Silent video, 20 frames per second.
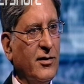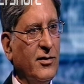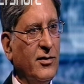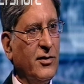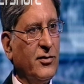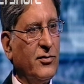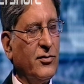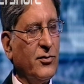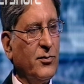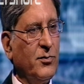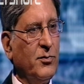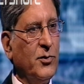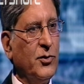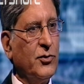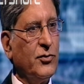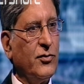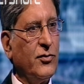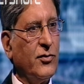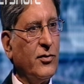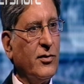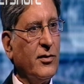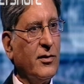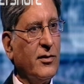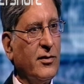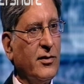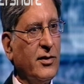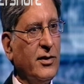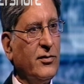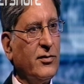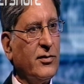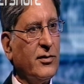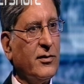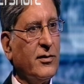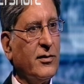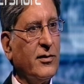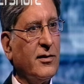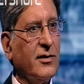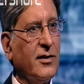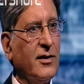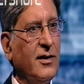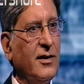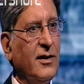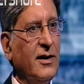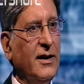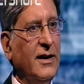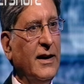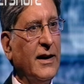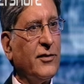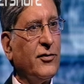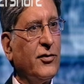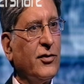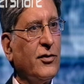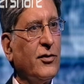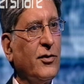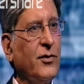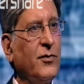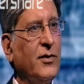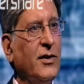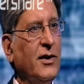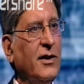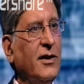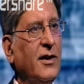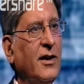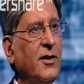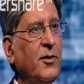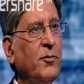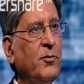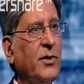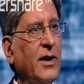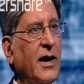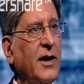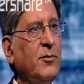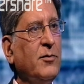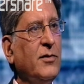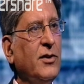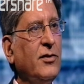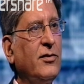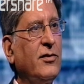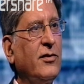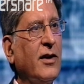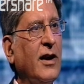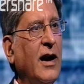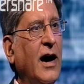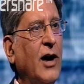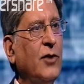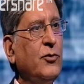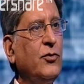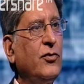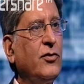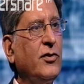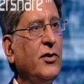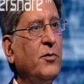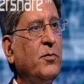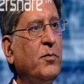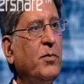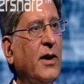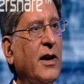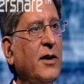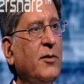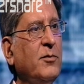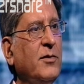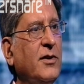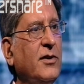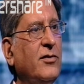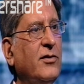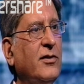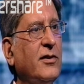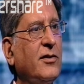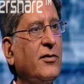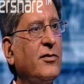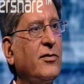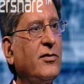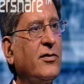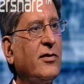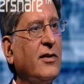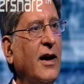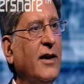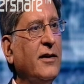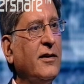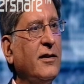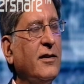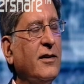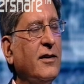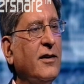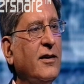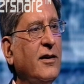this most recent election of the Prime Minister, ousted Prime Minister's son